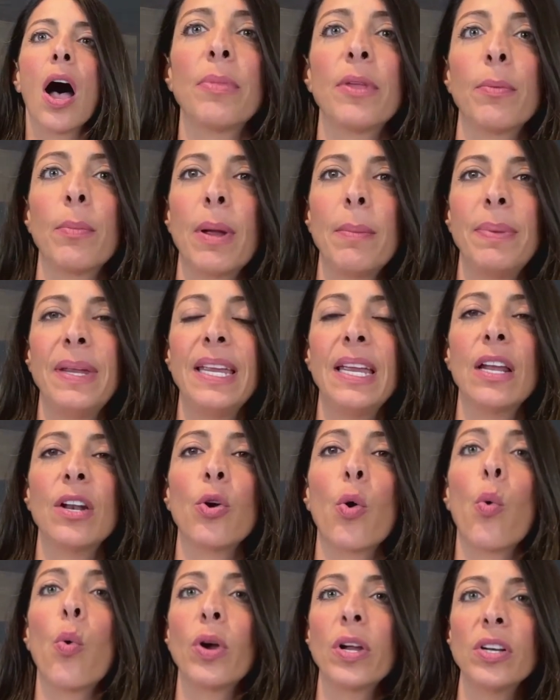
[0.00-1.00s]
There might be
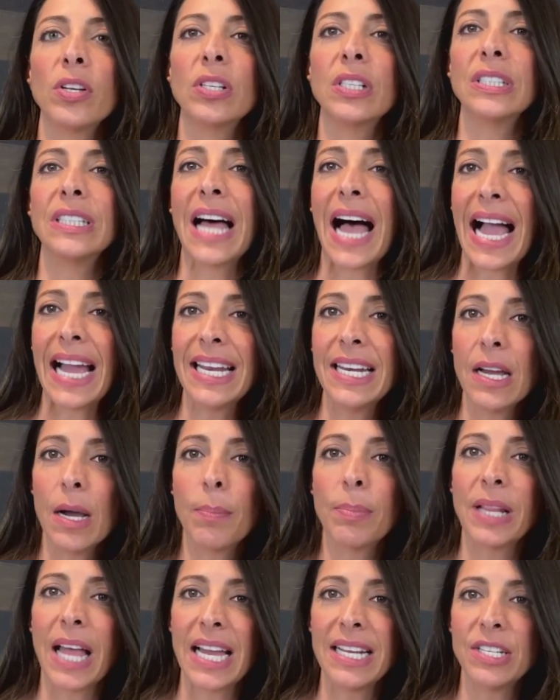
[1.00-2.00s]
an oil glide
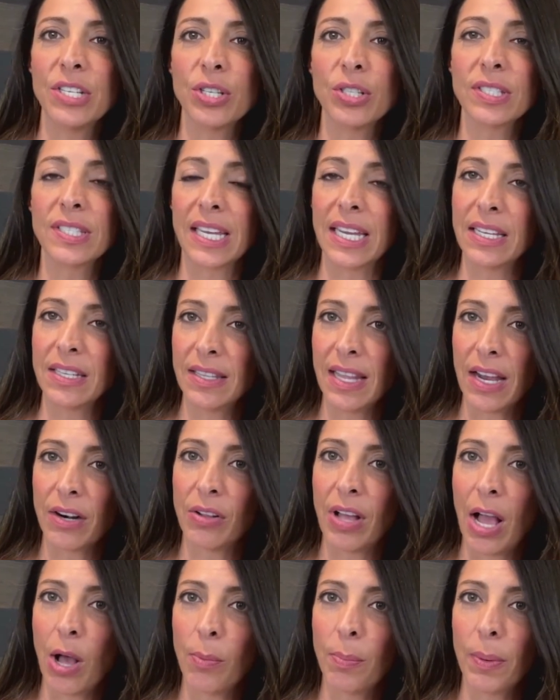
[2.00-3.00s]
applied to your skin
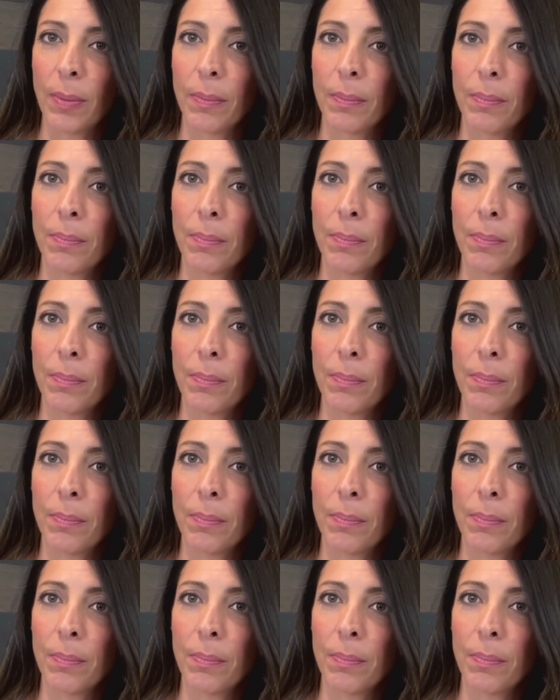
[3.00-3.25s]
that'll help